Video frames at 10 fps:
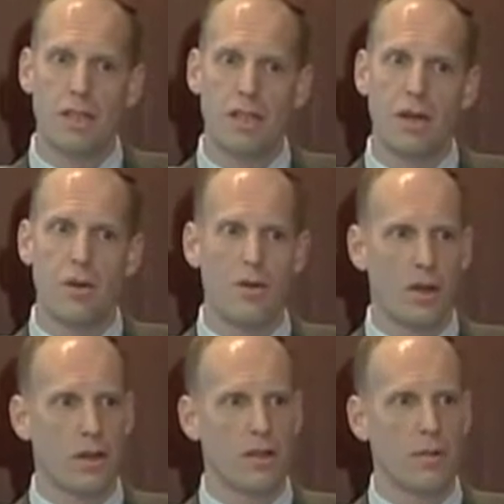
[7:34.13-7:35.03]
and I know you've
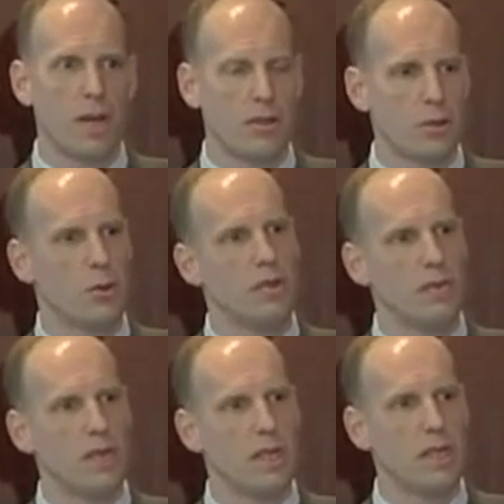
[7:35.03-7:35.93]
talked about choice
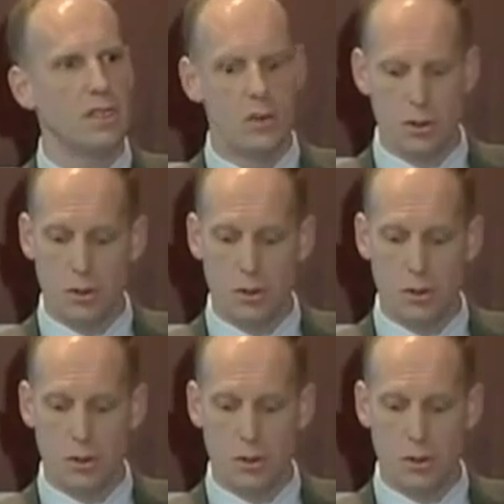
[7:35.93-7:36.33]
of entity issues,